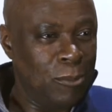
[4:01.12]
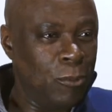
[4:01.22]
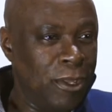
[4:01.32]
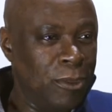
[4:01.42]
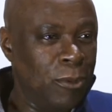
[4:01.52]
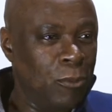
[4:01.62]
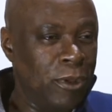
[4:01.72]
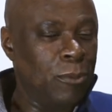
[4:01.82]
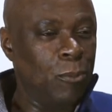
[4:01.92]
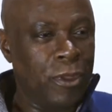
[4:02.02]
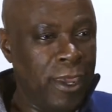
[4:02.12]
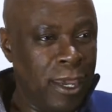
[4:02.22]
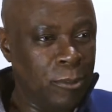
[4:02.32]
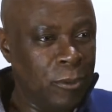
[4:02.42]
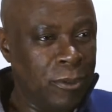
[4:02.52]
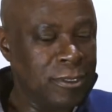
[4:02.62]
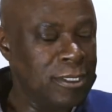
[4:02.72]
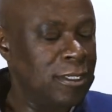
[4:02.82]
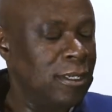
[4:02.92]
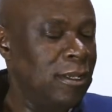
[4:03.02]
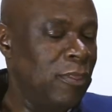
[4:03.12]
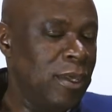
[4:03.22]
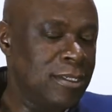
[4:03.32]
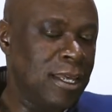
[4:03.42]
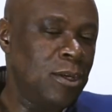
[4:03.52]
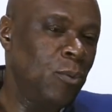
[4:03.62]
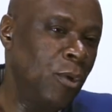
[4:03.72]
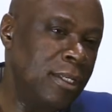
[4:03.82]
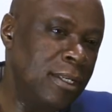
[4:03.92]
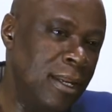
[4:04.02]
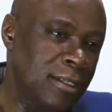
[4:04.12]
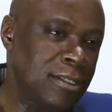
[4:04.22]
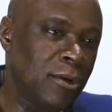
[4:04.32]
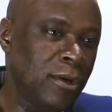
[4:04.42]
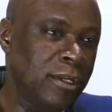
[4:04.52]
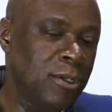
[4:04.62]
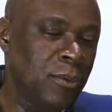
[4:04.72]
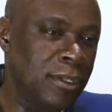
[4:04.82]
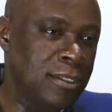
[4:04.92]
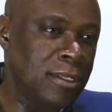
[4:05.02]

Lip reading: with animals and things that you wouldn't necessarily do in the